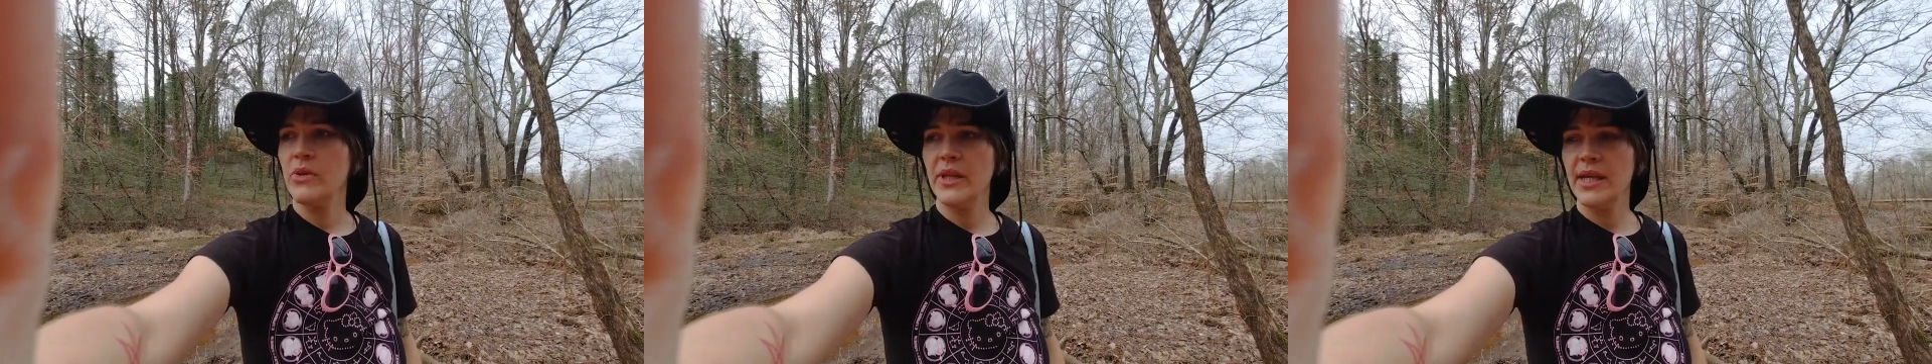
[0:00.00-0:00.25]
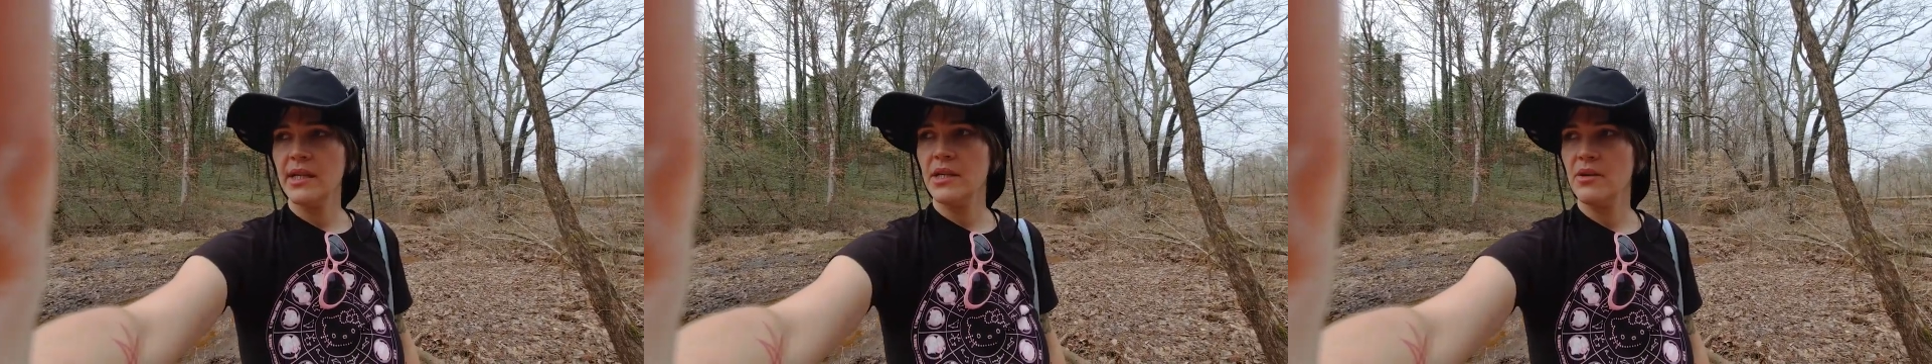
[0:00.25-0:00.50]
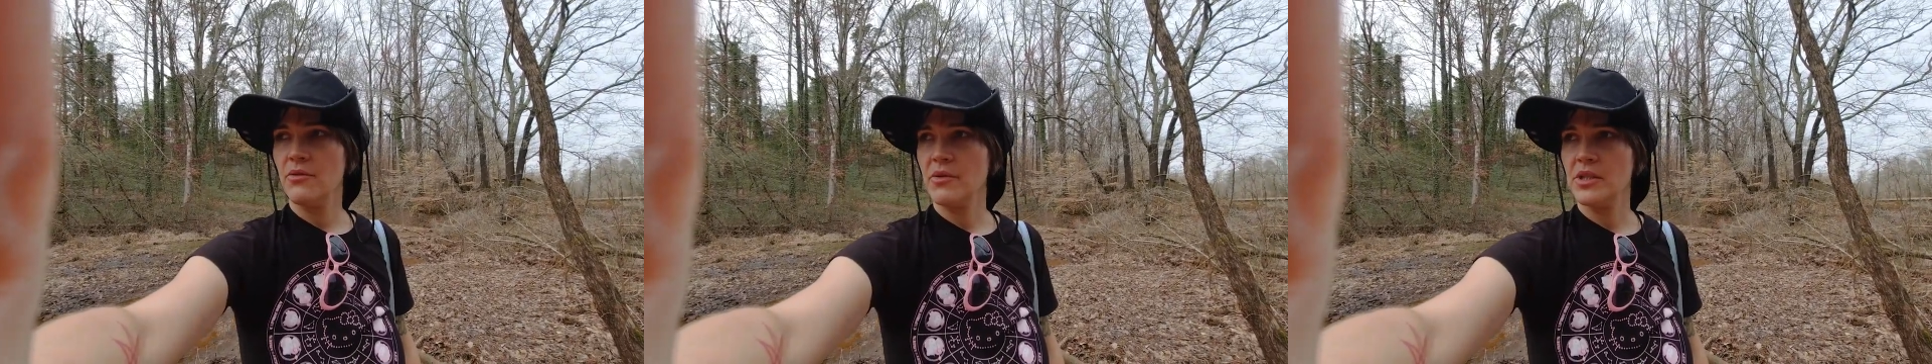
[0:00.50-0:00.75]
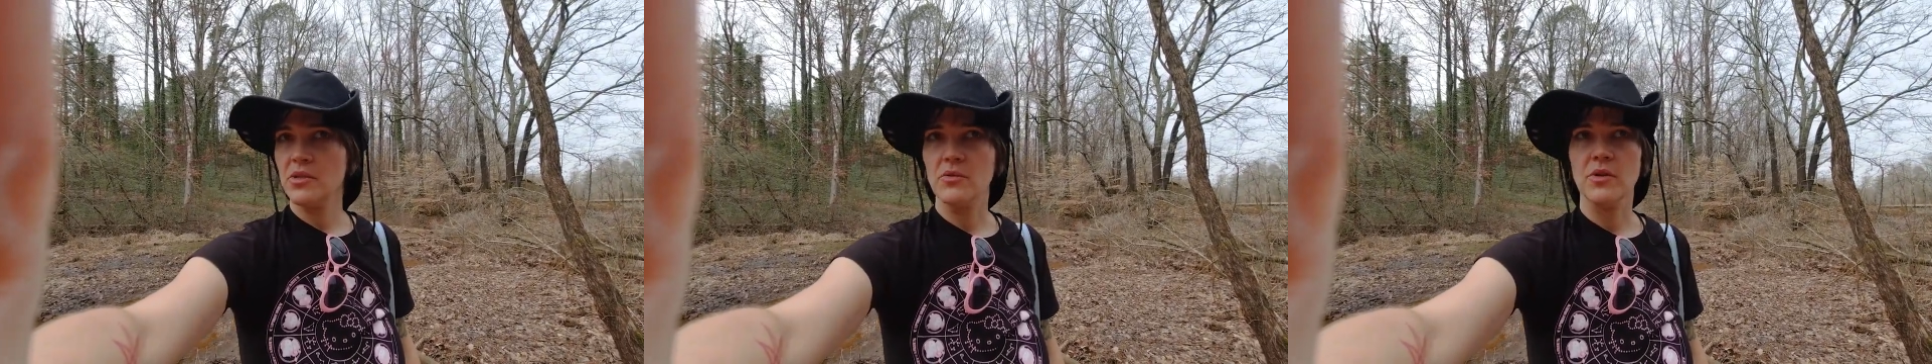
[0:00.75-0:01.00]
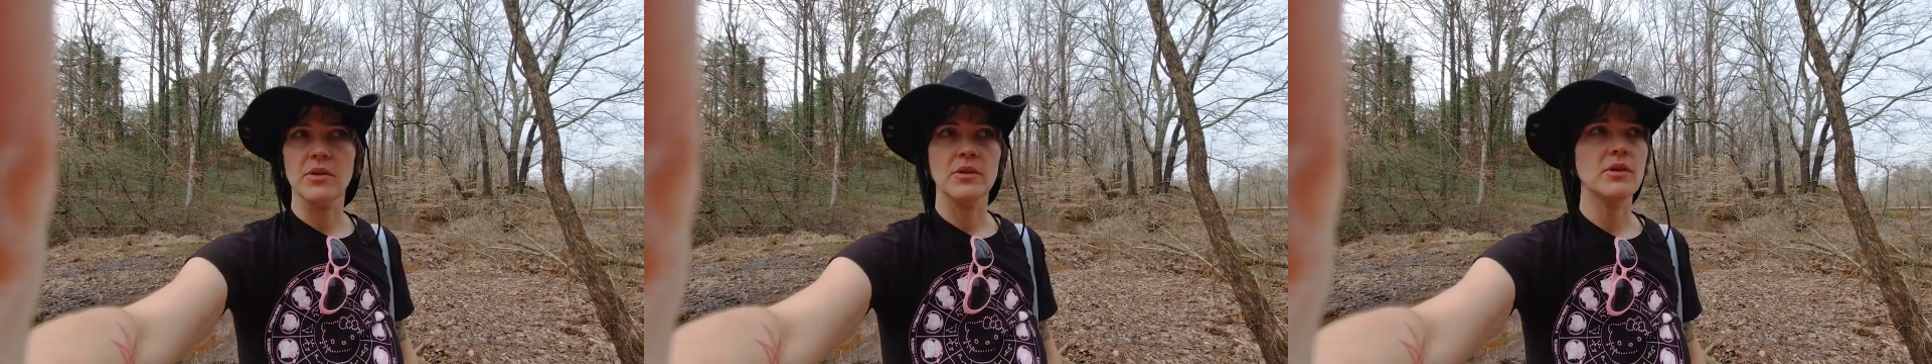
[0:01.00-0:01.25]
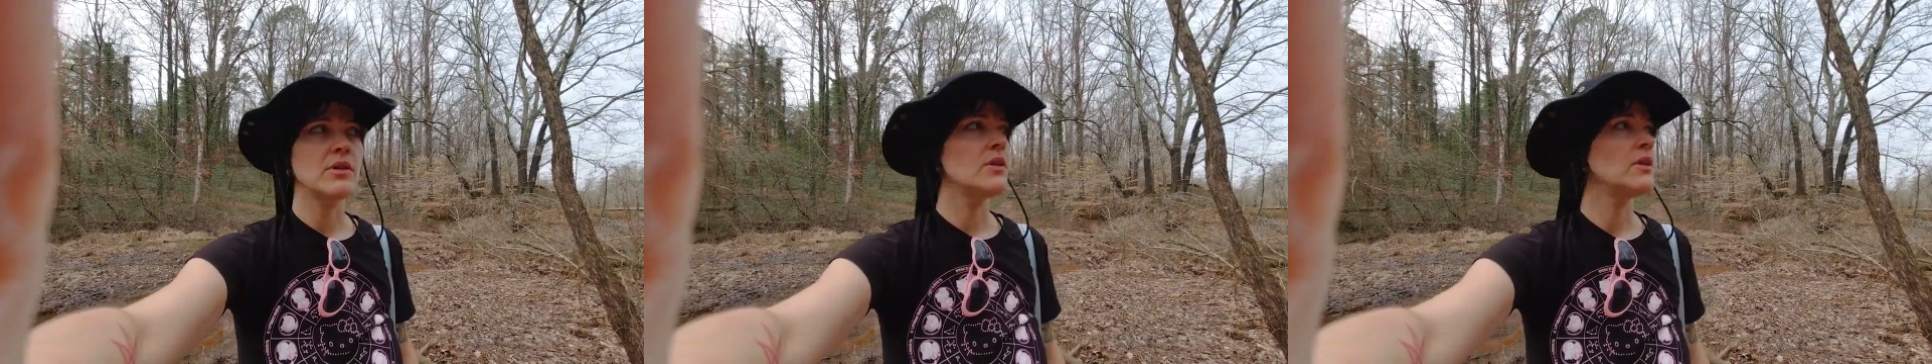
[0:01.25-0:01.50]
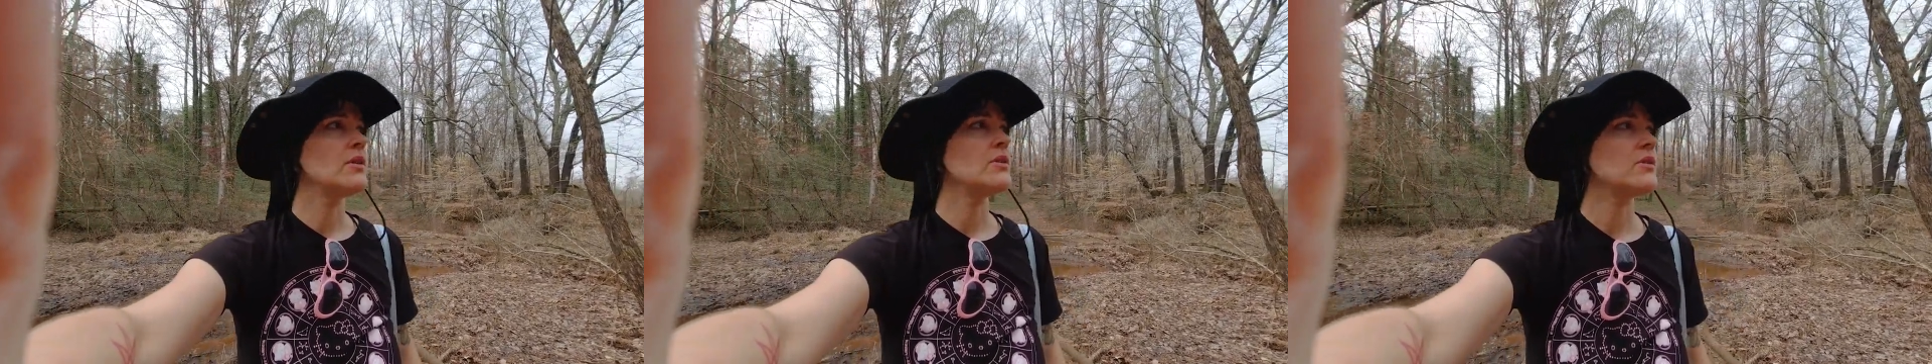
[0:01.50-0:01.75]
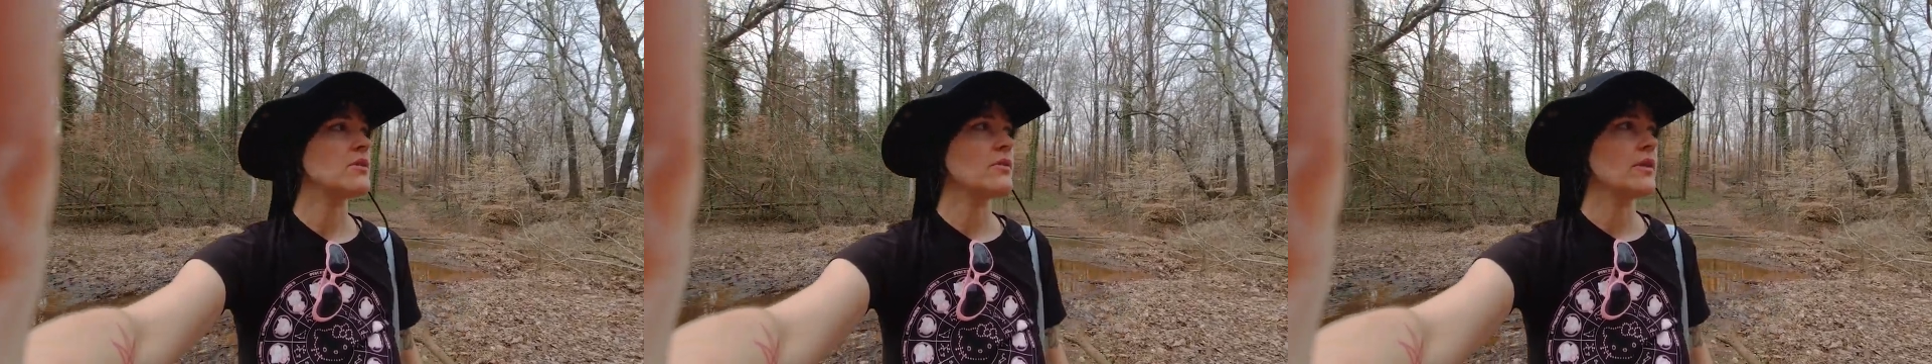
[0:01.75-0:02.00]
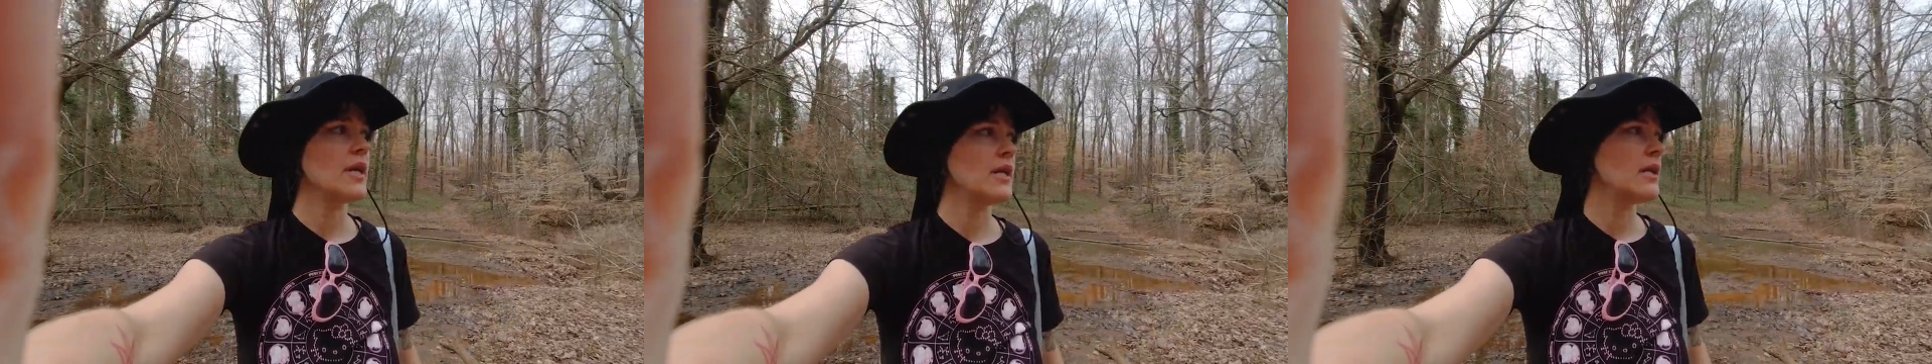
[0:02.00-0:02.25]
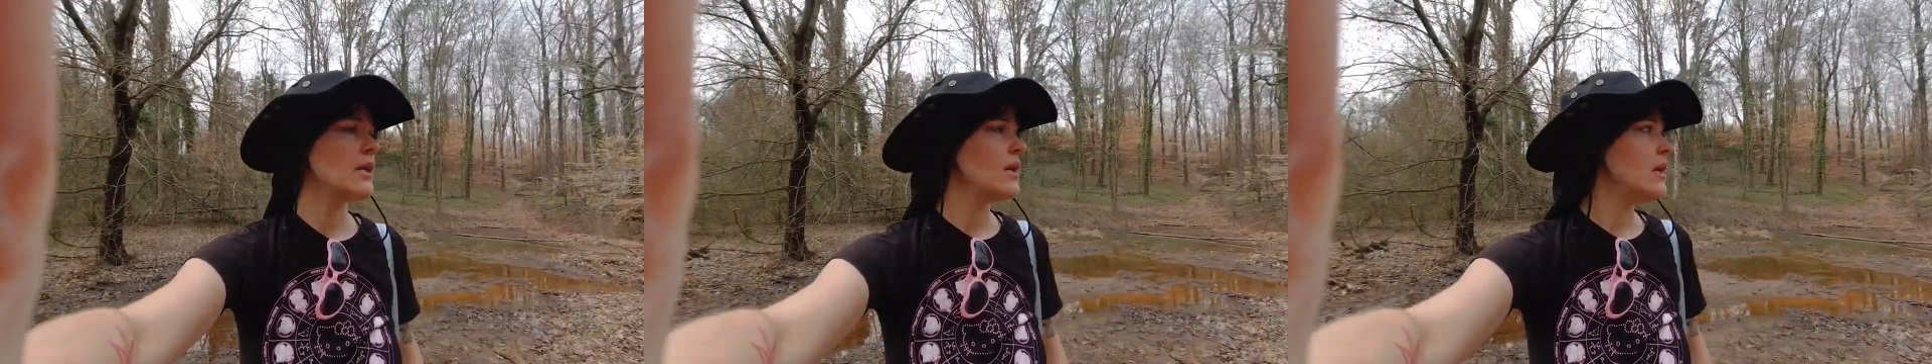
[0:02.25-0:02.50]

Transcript: planning your ritual so that